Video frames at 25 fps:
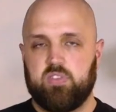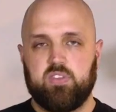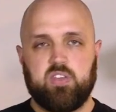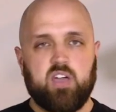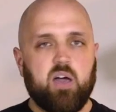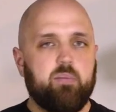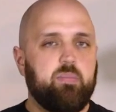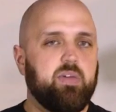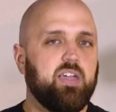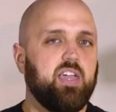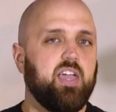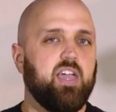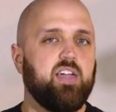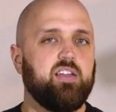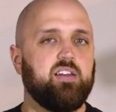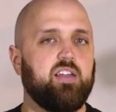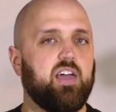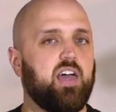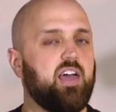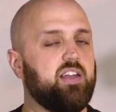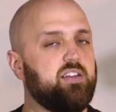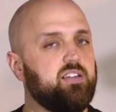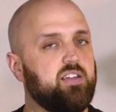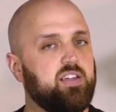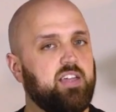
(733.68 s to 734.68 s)
coming in
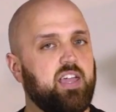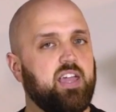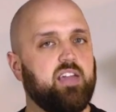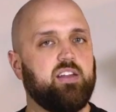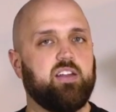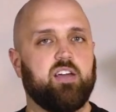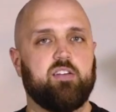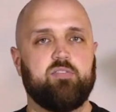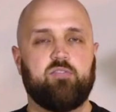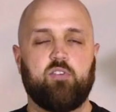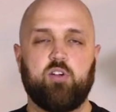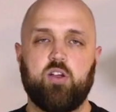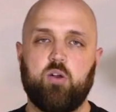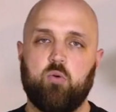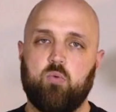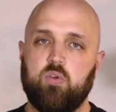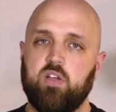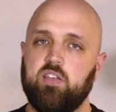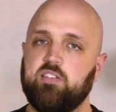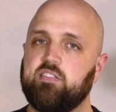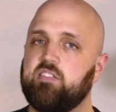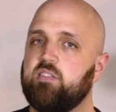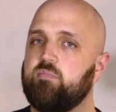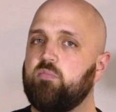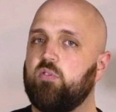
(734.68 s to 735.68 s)
at, again, a very
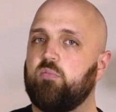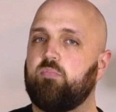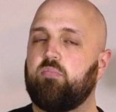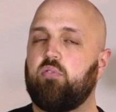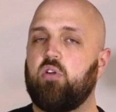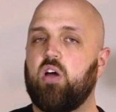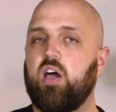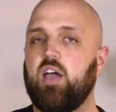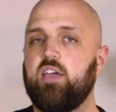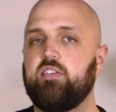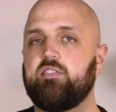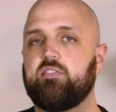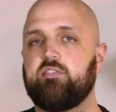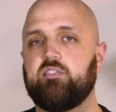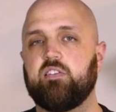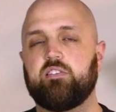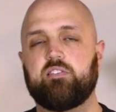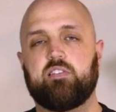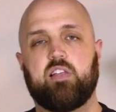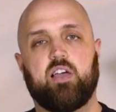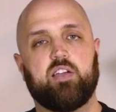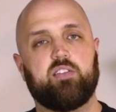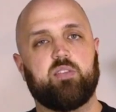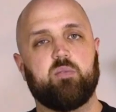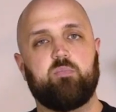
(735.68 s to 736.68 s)
reasonable price,
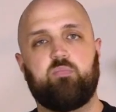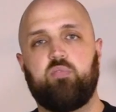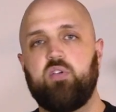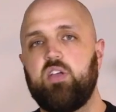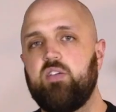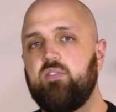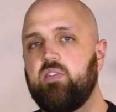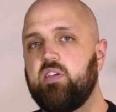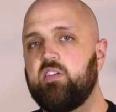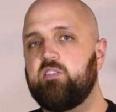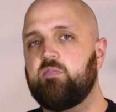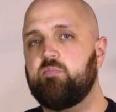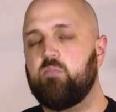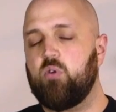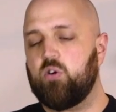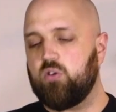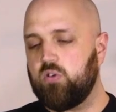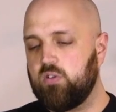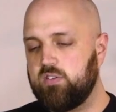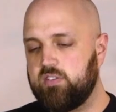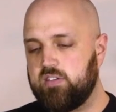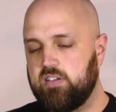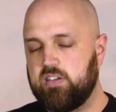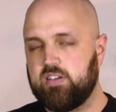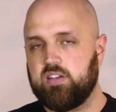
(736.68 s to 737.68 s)
just like the previous
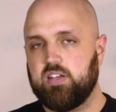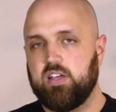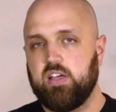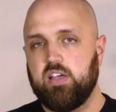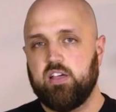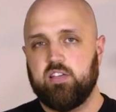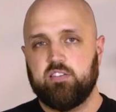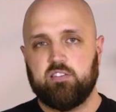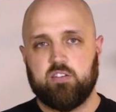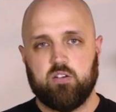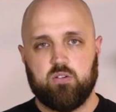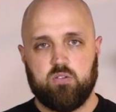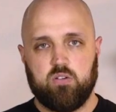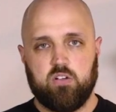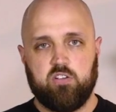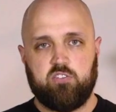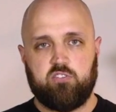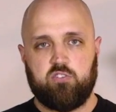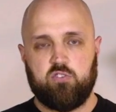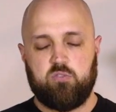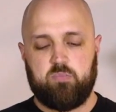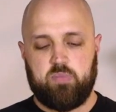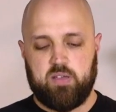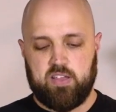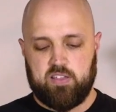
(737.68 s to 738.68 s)
model did, so
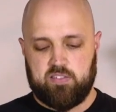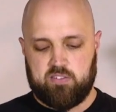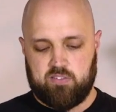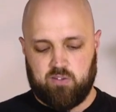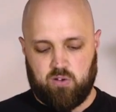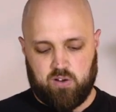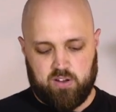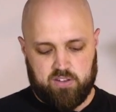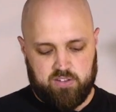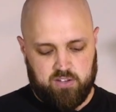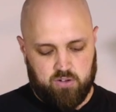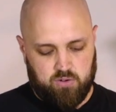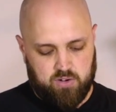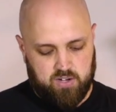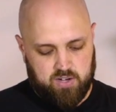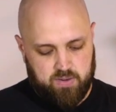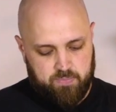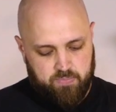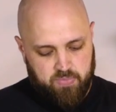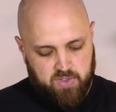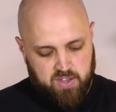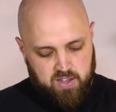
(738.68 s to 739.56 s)
should be a solid unit.